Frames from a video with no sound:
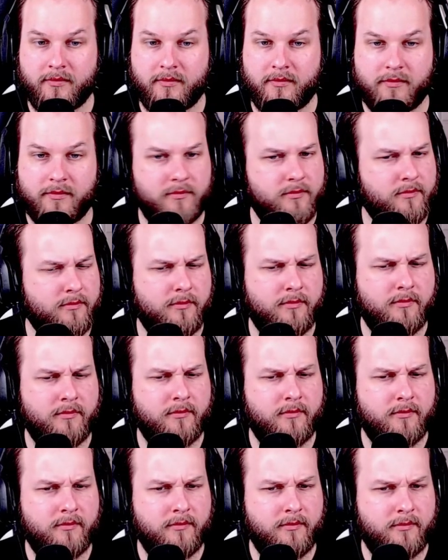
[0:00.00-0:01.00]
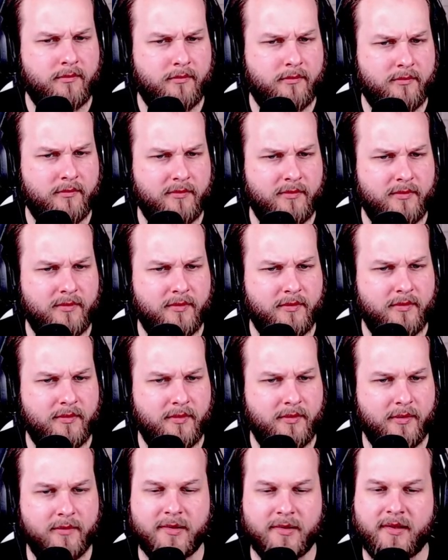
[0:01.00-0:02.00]
I
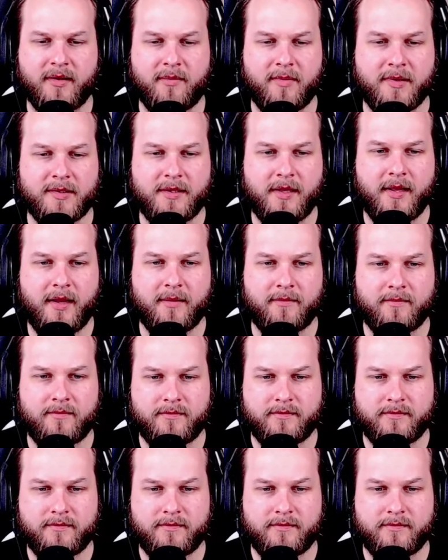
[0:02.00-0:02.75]
don't want to think about that.